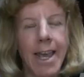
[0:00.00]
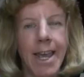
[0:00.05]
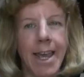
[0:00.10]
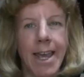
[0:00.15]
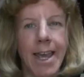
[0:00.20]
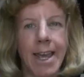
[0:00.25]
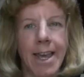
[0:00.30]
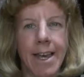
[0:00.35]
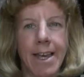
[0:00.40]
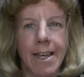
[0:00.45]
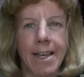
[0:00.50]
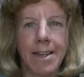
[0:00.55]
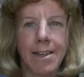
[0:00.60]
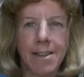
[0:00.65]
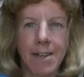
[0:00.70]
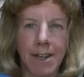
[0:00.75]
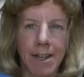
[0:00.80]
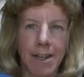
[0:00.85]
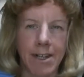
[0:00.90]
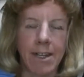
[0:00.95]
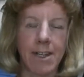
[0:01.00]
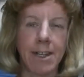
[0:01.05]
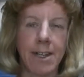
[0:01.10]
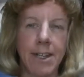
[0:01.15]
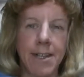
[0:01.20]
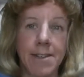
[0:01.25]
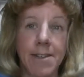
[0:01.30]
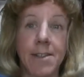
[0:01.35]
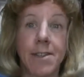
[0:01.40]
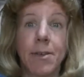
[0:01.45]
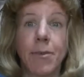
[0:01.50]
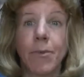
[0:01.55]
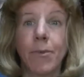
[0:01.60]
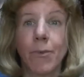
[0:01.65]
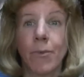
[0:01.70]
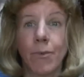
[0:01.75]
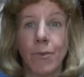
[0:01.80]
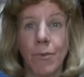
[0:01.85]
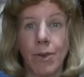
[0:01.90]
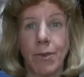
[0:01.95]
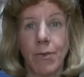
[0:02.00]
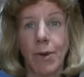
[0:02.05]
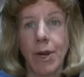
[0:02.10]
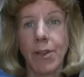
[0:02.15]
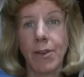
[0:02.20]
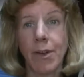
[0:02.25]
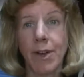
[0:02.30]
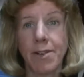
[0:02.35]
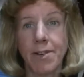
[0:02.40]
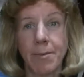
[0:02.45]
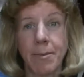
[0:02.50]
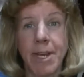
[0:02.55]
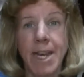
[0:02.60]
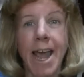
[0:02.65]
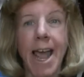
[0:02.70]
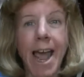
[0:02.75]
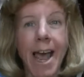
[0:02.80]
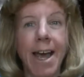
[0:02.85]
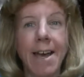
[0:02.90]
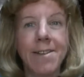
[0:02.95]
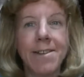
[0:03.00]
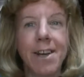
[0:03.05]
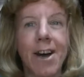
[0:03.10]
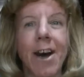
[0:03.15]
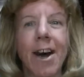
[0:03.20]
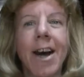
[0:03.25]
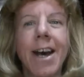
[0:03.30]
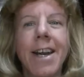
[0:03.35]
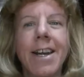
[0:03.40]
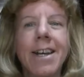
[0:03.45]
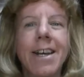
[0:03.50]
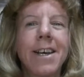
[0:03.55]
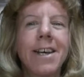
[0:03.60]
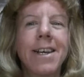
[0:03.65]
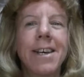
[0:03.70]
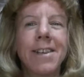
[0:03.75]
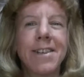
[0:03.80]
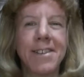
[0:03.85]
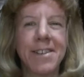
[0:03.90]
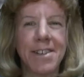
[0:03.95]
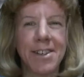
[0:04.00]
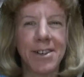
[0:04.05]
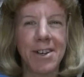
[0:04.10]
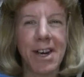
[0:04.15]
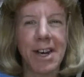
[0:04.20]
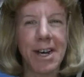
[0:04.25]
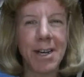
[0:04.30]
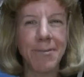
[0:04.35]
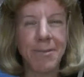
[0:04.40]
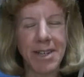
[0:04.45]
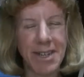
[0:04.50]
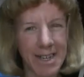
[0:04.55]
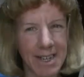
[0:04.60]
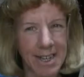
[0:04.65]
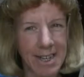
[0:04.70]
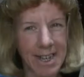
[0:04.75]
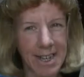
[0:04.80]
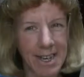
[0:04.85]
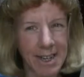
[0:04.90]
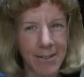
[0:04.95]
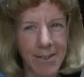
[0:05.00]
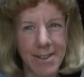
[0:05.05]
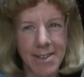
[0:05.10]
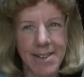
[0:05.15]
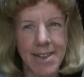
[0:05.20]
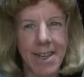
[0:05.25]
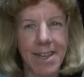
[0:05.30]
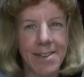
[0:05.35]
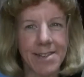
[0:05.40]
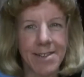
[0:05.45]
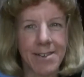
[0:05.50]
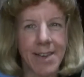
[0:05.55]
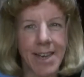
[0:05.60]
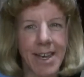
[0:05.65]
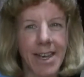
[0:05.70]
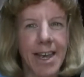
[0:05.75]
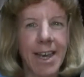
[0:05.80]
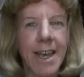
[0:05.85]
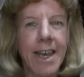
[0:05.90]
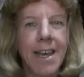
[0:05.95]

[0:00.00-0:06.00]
And at least the weather hasn't been as hot. It's still hot, but not like it was last week.